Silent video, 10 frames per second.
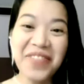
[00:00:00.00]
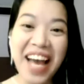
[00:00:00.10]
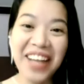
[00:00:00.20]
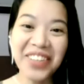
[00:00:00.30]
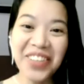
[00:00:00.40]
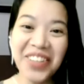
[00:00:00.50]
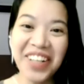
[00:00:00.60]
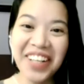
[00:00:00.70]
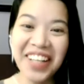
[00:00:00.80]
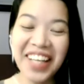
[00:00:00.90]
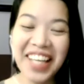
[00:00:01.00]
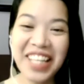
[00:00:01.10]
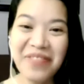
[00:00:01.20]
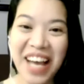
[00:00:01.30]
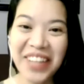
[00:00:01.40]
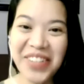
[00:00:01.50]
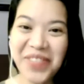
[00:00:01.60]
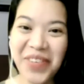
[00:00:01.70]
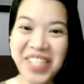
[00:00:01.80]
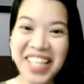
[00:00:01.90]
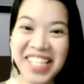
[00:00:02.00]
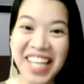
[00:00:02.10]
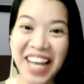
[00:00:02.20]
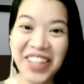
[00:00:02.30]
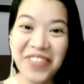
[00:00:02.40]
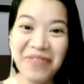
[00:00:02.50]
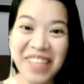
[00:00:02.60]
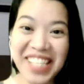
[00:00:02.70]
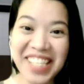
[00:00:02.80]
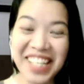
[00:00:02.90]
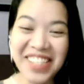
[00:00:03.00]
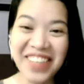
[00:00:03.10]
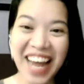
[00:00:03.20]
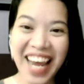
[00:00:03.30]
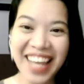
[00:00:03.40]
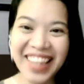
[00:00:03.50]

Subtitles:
factor that matters most in this kind of business, right?